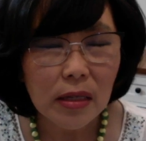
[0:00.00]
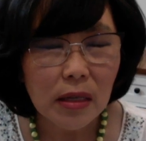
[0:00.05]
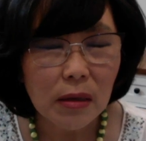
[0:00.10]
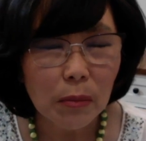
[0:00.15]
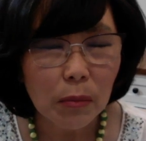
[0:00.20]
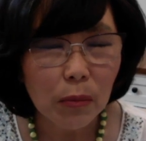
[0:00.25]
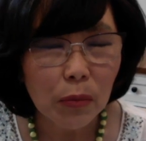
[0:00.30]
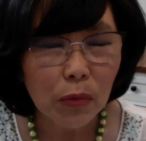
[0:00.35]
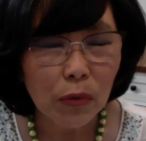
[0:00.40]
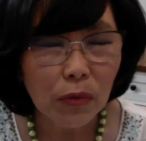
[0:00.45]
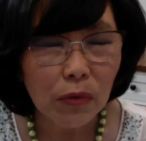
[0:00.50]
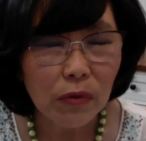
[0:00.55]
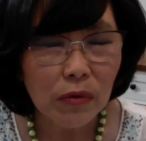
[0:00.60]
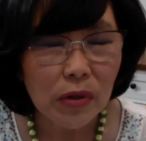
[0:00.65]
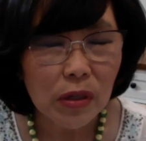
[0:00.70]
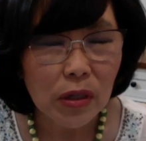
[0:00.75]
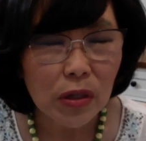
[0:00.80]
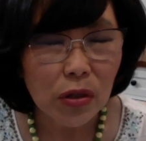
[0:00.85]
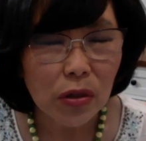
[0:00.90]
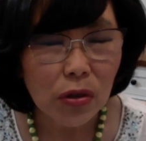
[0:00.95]
it moves
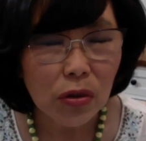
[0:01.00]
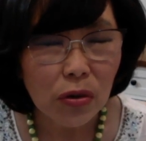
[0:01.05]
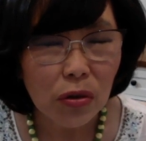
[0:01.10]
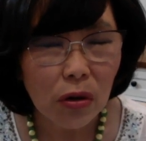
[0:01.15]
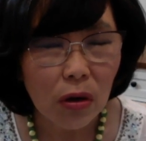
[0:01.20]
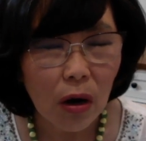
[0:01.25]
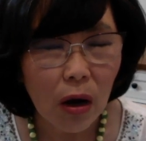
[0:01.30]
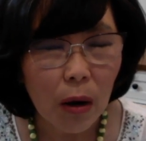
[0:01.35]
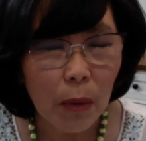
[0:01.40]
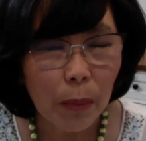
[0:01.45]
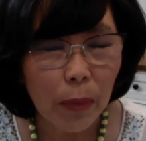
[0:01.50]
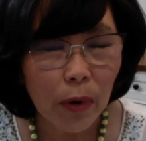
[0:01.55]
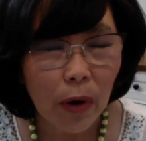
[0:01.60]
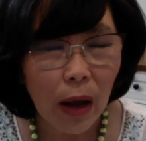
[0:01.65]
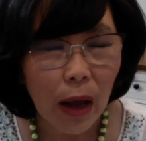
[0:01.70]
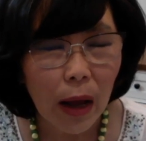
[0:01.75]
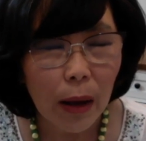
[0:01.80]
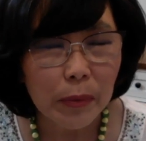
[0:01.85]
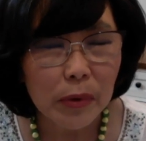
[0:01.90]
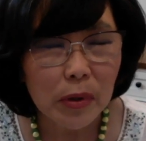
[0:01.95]
into your upper
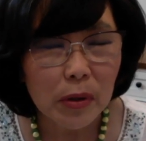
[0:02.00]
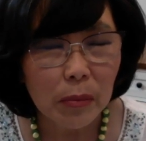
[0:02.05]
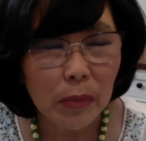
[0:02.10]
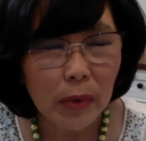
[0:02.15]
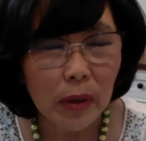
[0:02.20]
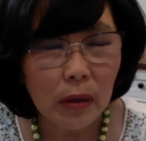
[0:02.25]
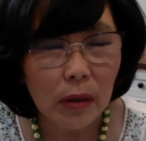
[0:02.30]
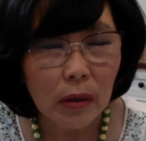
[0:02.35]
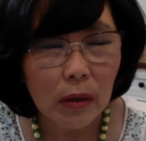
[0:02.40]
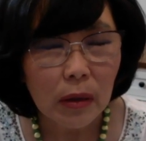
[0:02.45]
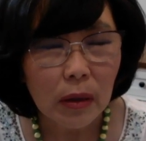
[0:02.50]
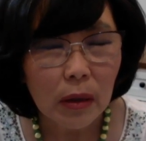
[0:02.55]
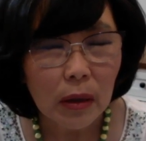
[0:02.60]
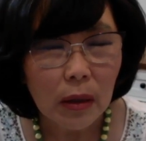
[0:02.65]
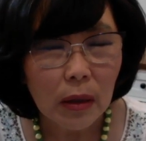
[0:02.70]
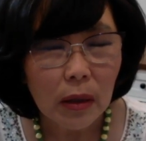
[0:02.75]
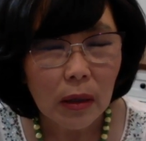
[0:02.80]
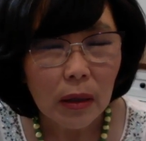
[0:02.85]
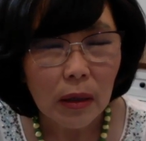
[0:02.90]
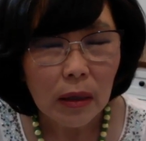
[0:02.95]
abdomen,
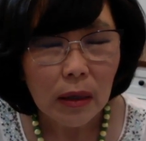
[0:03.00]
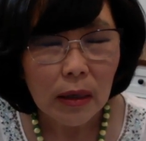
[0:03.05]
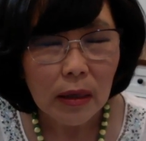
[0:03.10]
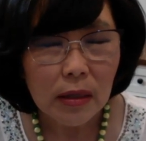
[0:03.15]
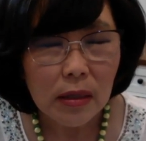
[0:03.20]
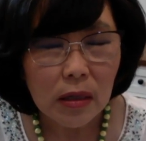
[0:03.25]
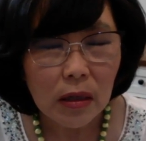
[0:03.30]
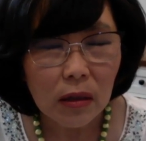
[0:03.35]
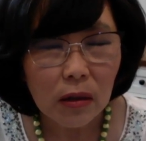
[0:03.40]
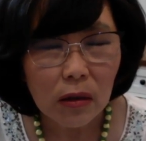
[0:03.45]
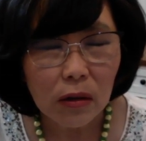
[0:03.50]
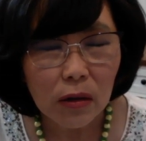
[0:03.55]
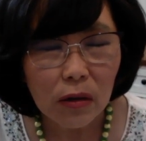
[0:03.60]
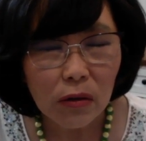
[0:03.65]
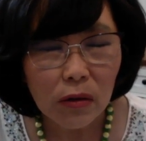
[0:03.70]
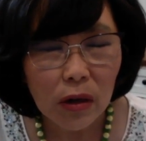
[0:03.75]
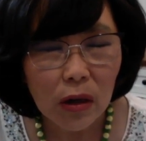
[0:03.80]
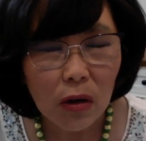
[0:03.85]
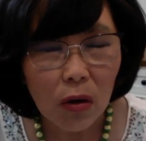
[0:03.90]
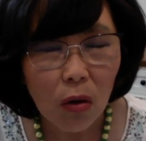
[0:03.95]
it's
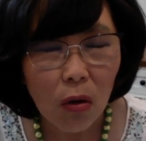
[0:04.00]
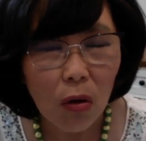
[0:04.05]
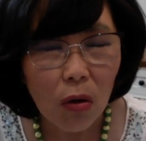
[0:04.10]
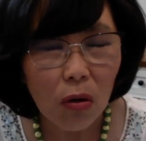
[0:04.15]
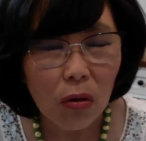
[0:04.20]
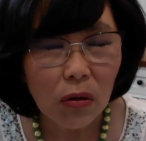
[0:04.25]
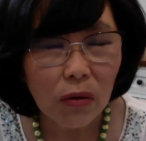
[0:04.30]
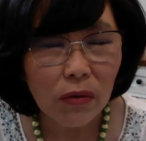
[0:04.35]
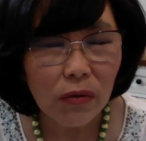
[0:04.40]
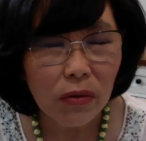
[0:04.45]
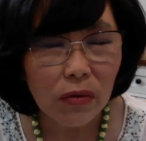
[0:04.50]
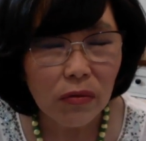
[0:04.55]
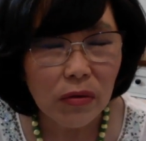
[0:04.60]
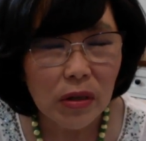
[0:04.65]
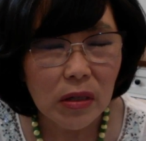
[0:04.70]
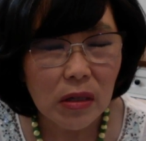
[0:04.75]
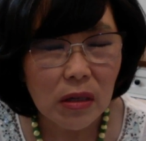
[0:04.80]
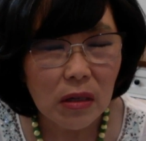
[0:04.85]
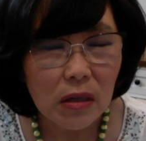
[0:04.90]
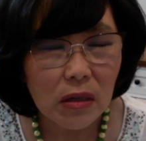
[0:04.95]
clearing all of the
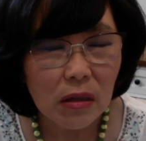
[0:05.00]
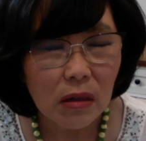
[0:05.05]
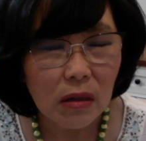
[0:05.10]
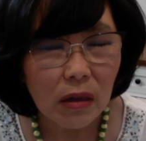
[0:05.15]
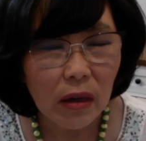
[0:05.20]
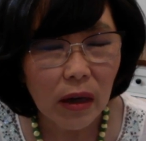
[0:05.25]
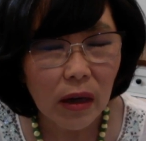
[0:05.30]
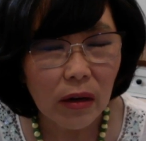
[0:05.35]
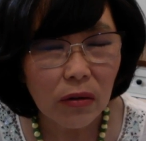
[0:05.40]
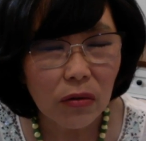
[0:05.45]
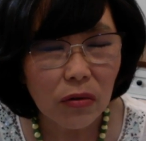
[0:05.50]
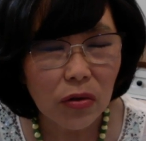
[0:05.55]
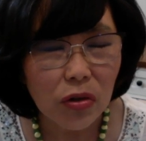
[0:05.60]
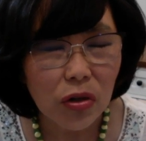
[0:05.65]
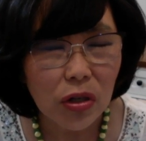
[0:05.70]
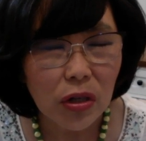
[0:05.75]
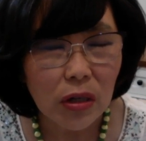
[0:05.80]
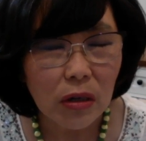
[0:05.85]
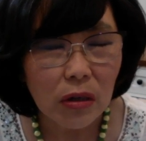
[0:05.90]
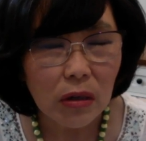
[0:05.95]
resistant
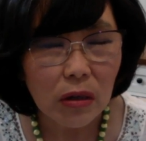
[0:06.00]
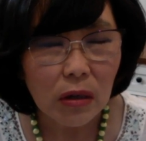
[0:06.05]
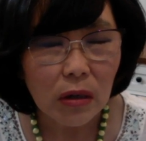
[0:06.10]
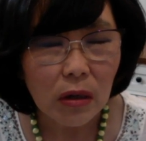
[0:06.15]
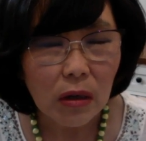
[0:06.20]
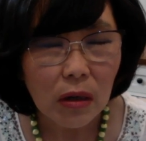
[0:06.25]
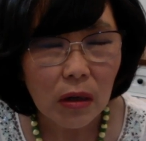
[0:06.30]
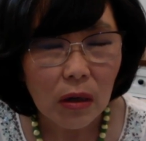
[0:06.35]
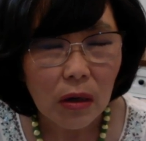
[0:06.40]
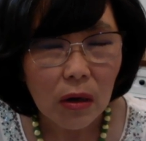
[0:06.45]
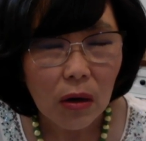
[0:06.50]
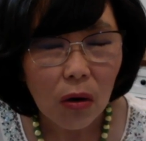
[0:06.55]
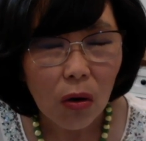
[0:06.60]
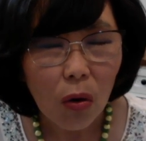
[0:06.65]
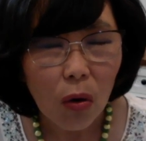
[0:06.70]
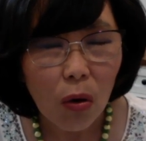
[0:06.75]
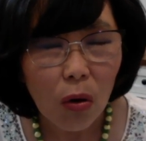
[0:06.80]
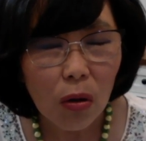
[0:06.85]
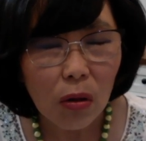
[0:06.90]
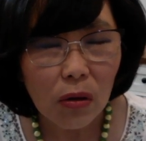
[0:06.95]
energy,
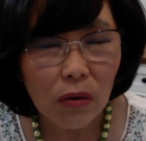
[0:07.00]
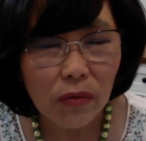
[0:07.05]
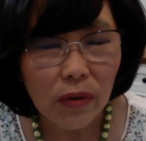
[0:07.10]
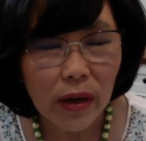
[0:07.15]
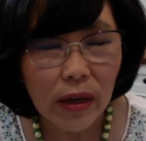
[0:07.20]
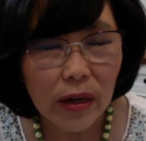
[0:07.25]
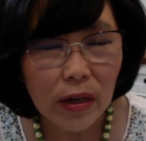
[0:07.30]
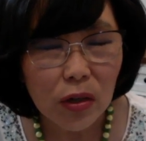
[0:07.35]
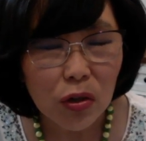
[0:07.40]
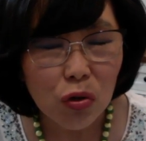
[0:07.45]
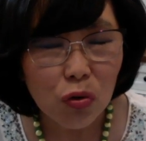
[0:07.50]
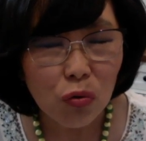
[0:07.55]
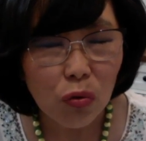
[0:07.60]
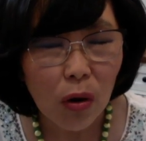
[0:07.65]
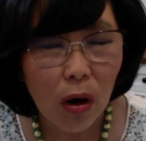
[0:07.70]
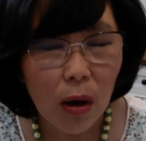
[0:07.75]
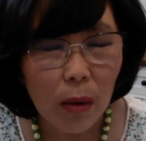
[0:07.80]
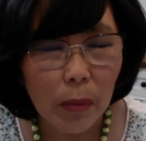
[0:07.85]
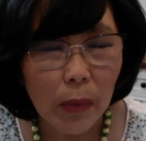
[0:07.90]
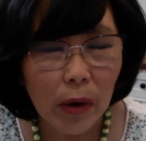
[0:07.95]
all of any
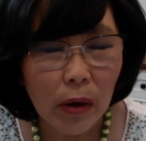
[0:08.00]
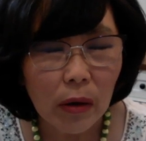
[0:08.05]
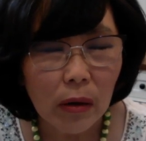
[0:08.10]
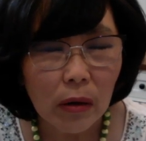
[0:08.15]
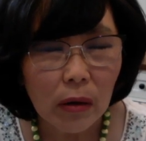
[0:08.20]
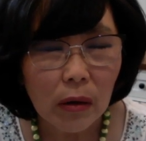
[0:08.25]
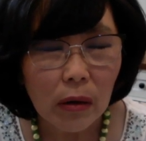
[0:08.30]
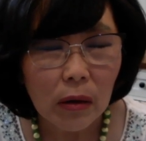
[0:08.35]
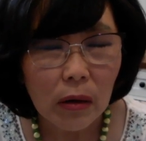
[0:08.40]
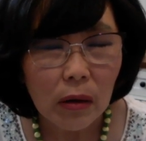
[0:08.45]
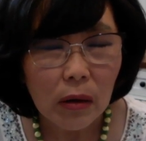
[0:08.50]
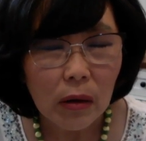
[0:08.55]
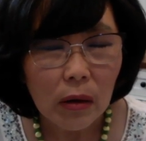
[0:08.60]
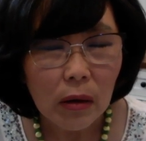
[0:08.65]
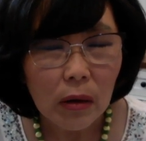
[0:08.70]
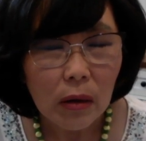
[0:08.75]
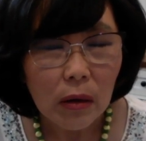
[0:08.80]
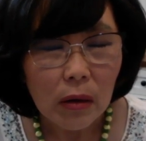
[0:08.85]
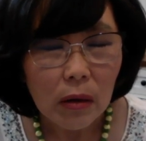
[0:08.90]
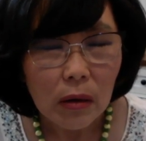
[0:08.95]
trauma
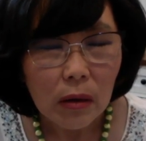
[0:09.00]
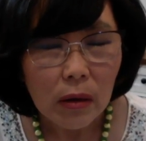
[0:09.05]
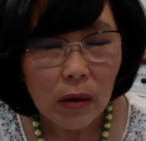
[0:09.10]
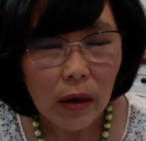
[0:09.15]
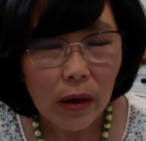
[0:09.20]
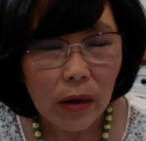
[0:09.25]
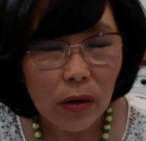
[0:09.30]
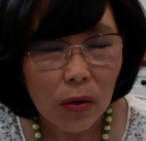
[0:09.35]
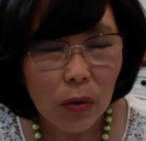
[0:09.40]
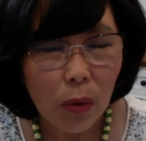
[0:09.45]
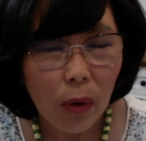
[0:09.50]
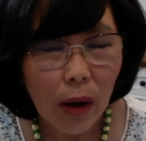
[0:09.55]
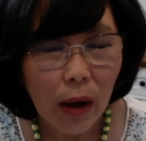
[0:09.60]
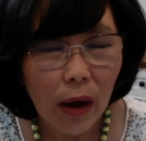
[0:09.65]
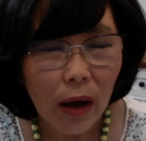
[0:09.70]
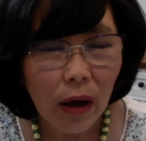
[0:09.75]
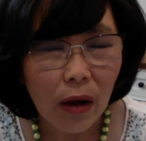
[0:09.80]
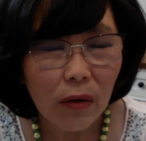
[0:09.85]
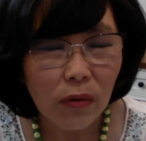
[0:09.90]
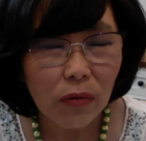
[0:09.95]
that you
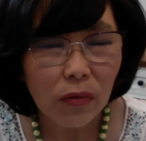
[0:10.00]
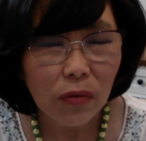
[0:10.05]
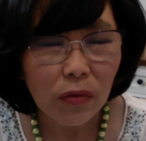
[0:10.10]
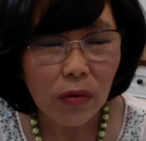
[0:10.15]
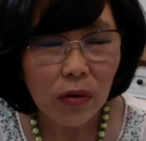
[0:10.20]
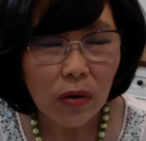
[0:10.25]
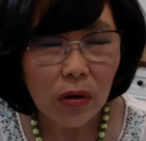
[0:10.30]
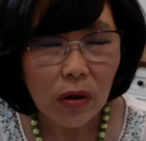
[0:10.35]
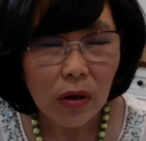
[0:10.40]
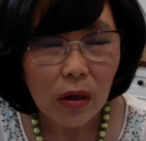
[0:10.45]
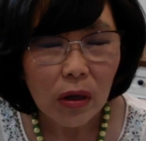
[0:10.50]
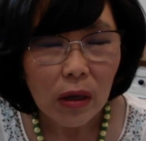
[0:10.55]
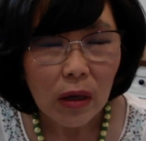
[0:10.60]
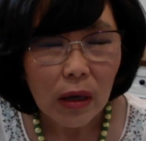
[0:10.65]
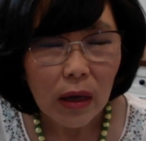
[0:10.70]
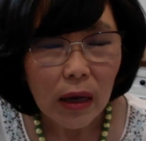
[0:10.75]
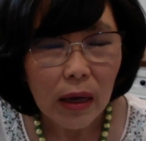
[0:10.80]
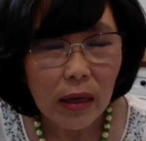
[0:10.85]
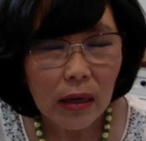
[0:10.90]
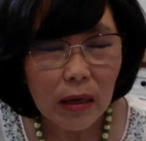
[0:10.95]
have,
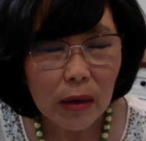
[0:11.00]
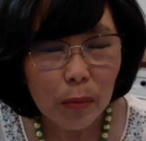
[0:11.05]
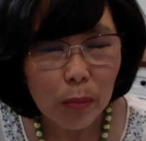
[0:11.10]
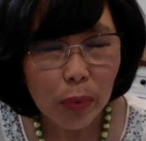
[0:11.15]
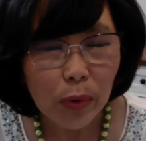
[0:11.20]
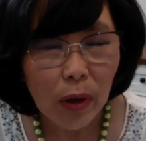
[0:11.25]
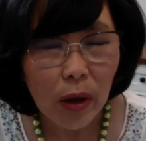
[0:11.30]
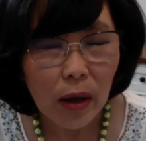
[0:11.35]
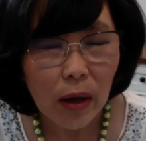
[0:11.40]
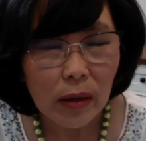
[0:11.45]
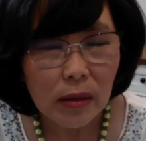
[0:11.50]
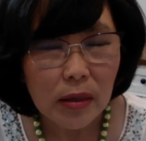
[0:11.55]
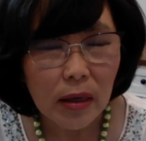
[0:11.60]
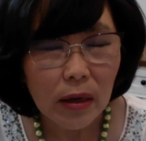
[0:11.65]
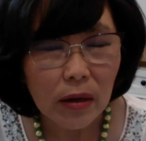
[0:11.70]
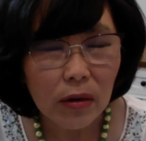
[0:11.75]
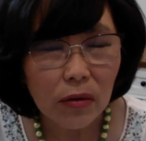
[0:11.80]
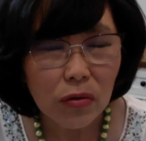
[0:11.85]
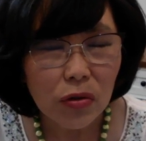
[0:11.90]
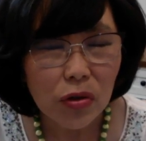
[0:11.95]
any blocked
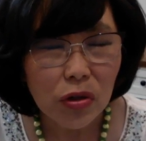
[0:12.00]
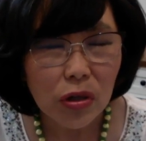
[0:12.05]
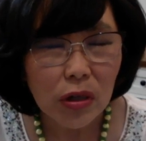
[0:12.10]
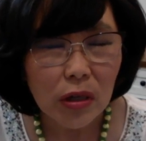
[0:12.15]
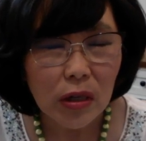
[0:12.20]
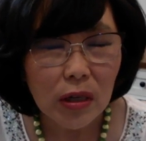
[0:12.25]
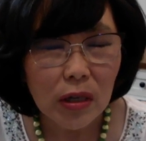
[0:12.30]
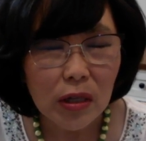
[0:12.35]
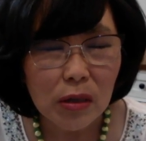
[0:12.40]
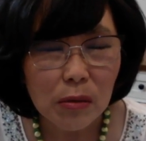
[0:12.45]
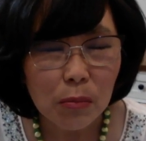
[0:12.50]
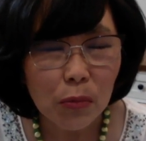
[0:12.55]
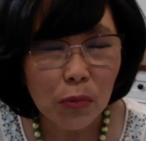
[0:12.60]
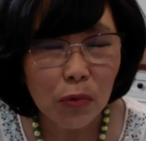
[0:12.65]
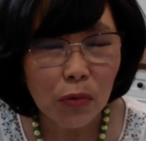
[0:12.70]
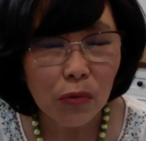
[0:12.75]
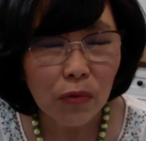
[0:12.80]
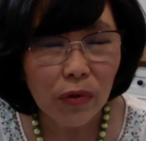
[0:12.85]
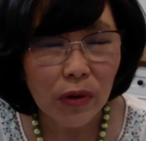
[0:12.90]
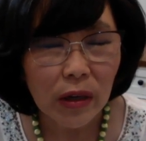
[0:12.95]
energy. It's
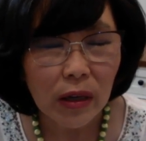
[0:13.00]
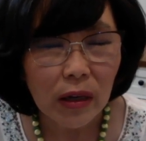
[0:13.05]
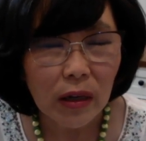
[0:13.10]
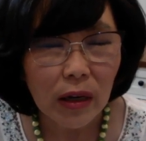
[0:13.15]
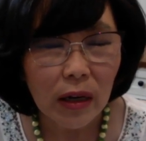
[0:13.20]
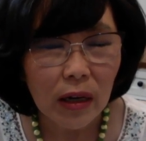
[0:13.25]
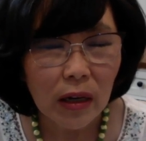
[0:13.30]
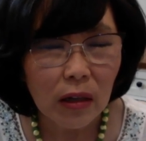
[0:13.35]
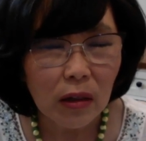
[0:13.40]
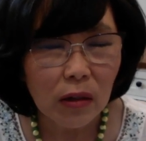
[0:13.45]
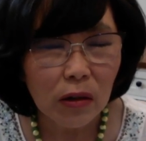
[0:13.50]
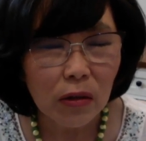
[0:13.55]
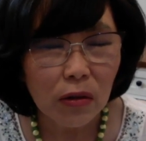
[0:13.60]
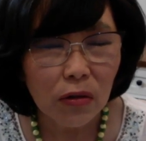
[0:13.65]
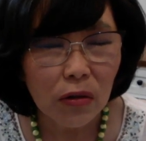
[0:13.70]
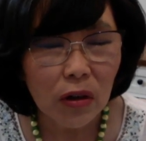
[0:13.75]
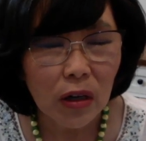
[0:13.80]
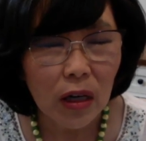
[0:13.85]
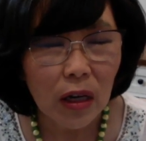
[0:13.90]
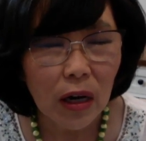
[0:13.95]
moving it and
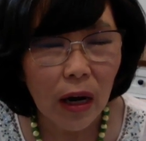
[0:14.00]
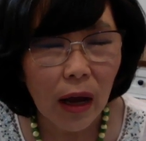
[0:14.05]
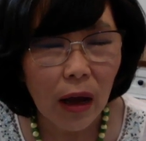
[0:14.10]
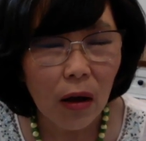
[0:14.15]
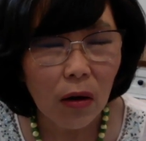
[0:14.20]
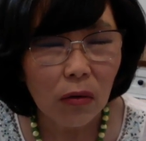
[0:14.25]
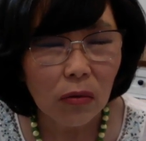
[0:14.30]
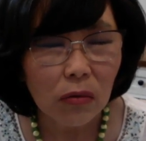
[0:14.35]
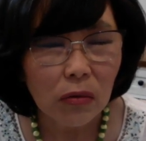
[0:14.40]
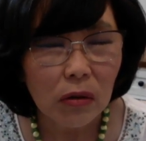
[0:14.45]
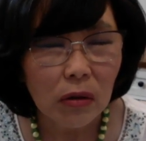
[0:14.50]
clearing it out